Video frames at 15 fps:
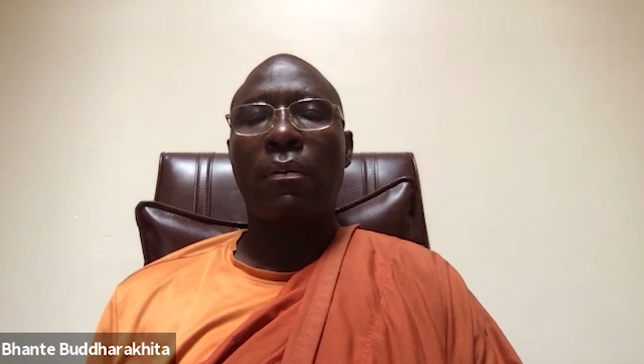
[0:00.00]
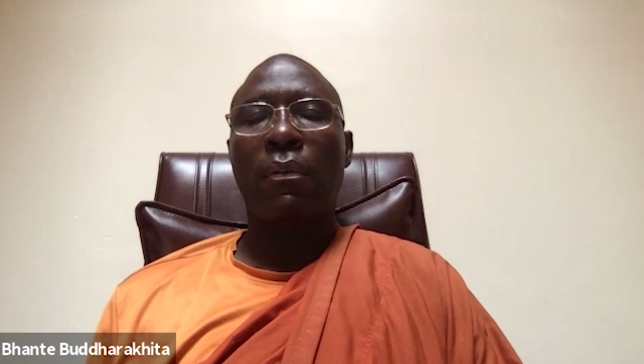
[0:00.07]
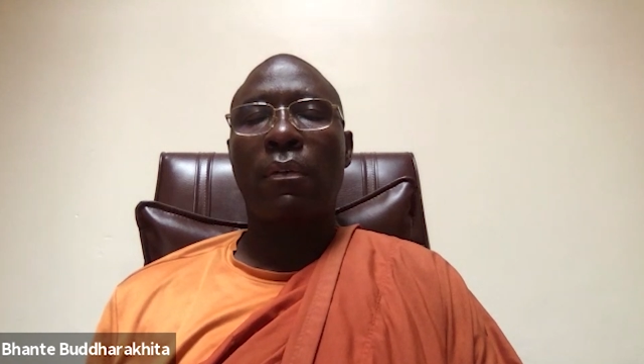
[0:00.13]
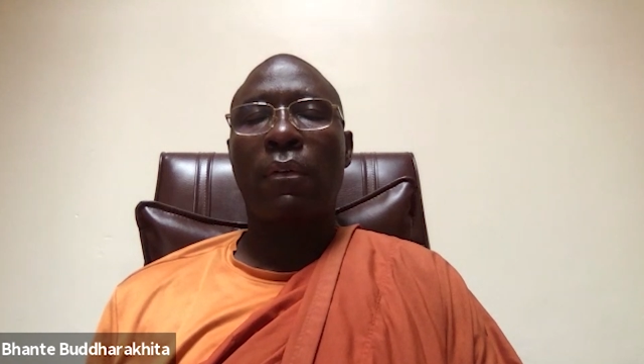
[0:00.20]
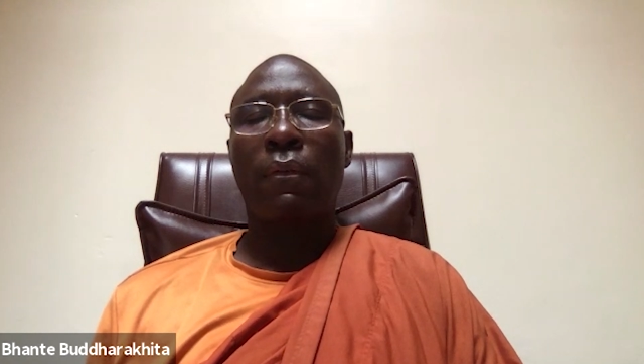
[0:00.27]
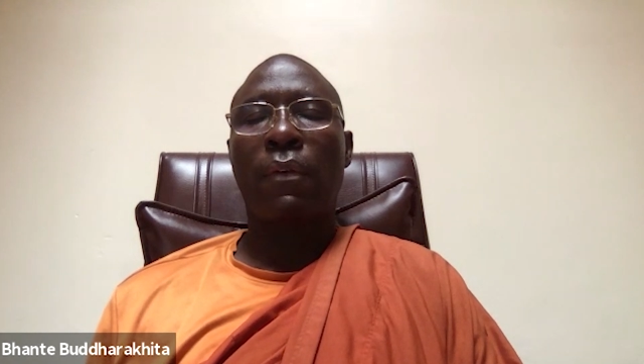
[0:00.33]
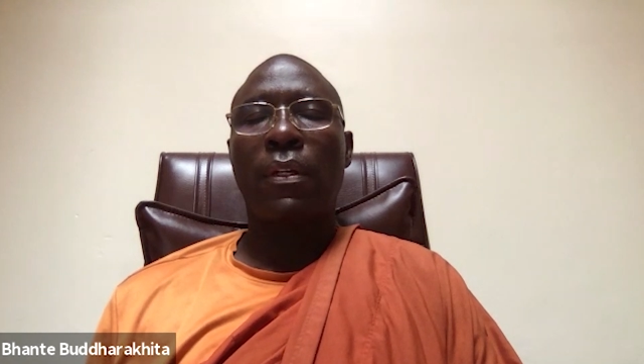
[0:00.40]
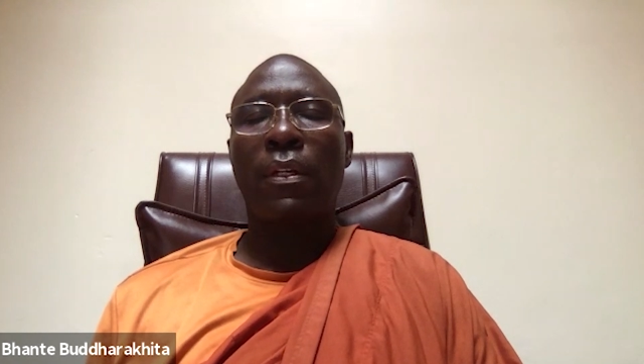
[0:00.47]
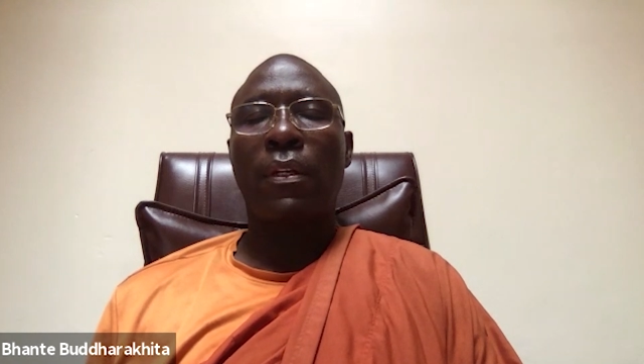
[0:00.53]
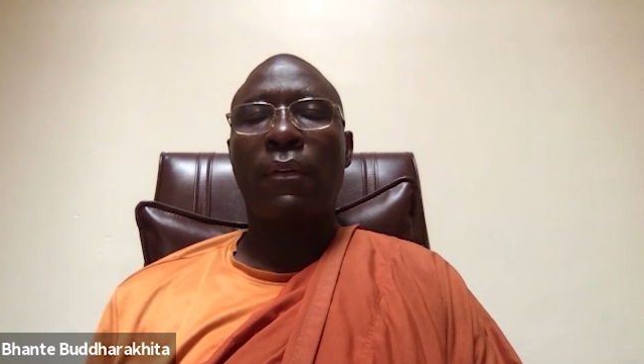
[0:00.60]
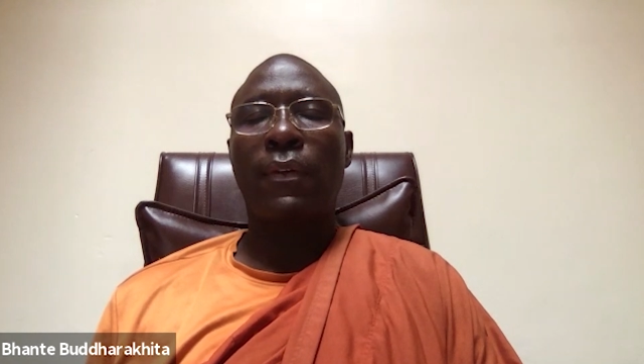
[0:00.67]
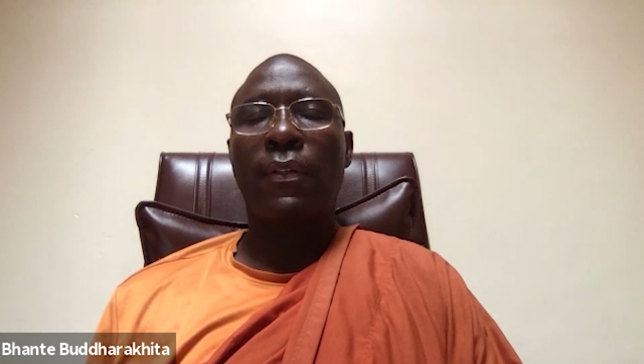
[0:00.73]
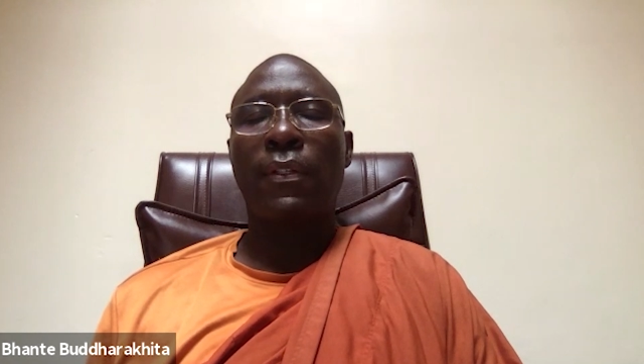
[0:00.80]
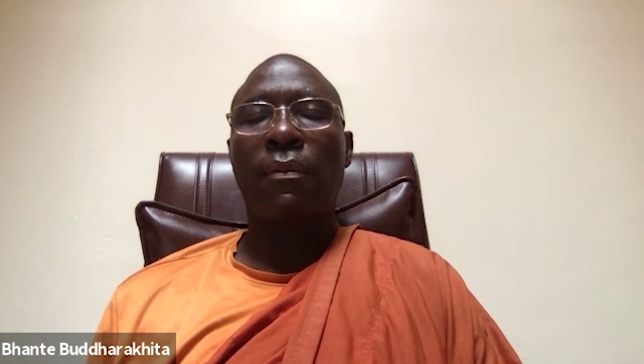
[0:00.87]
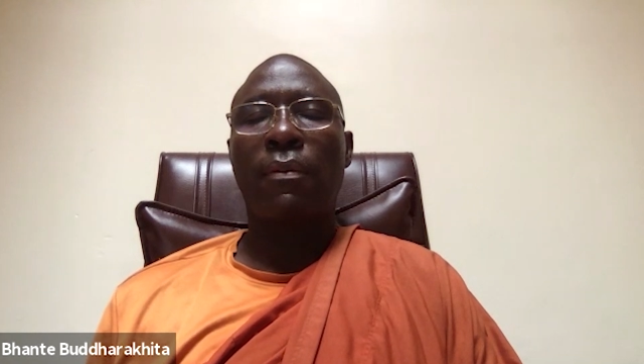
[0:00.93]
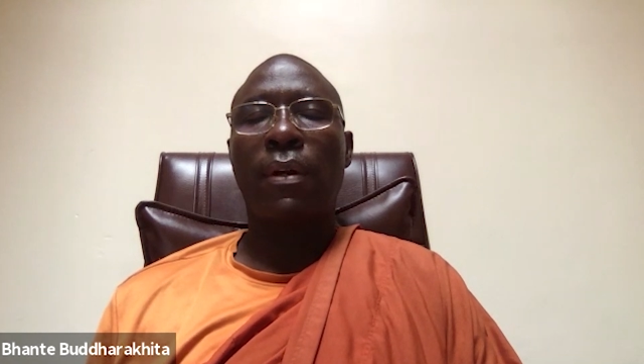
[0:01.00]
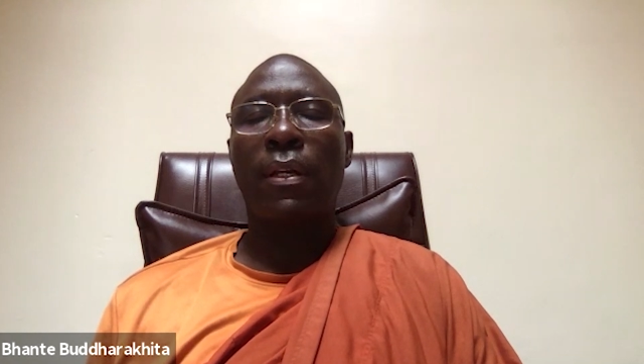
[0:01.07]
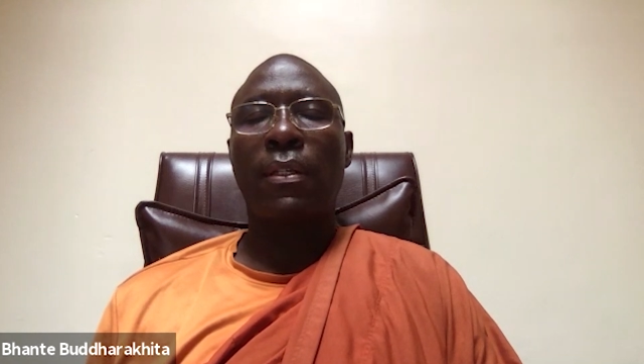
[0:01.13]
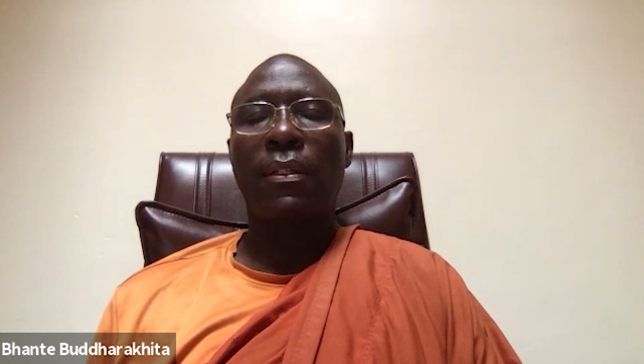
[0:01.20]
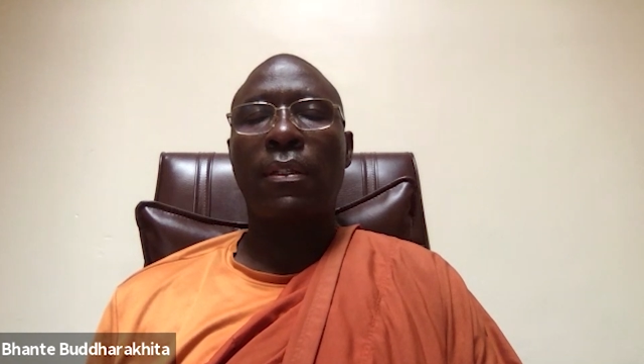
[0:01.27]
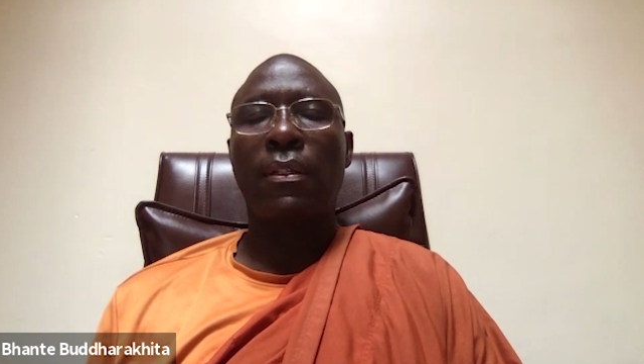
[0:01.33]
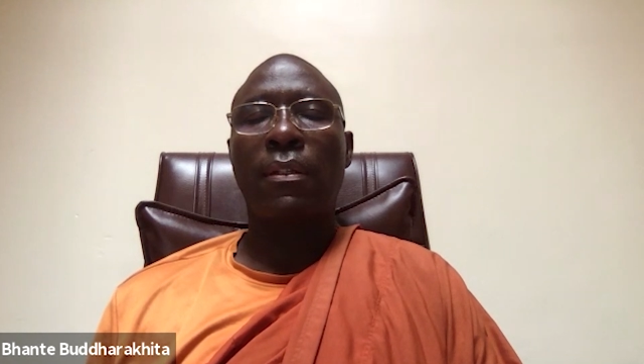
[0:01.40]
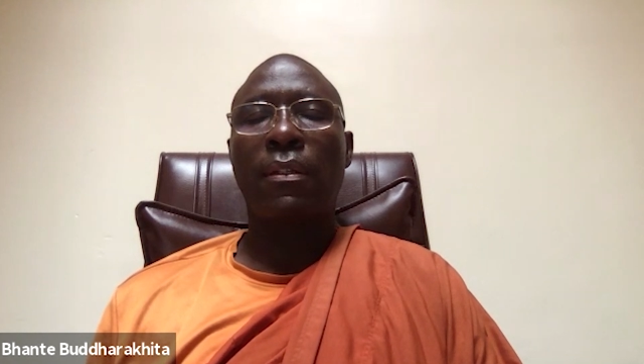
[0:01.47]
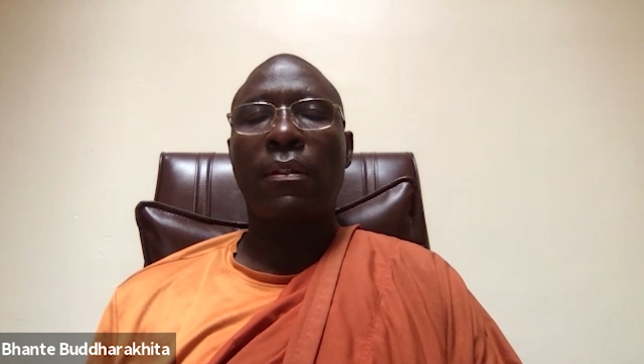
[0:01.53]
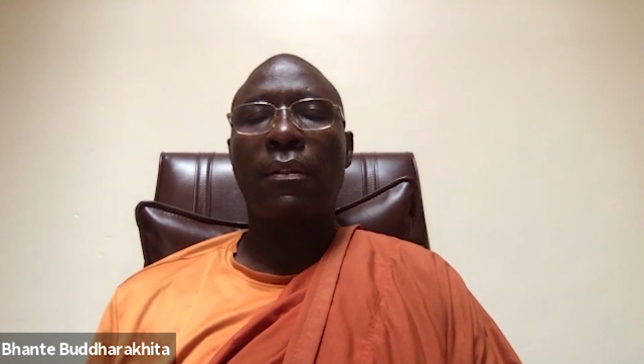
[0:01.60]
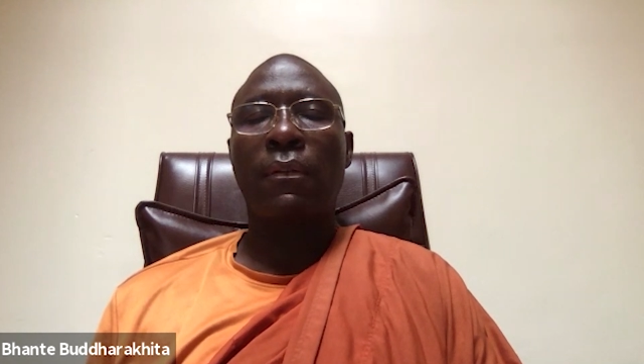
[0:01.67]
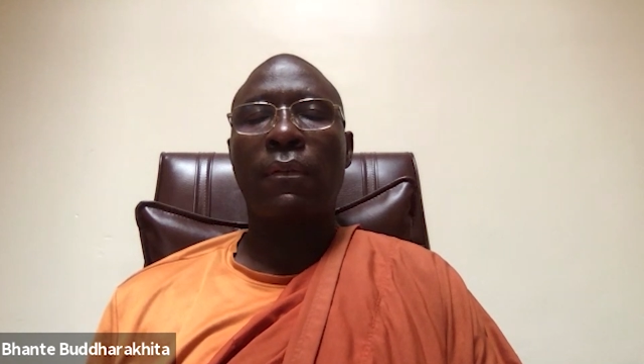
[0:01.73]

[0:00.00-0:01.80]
of whatever's arising